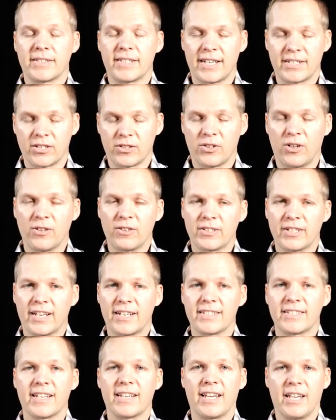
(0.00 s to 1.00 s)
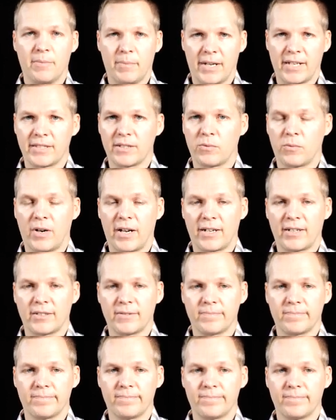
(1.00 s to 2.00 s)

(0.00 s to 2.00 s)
takes a longer data set and makes it wider.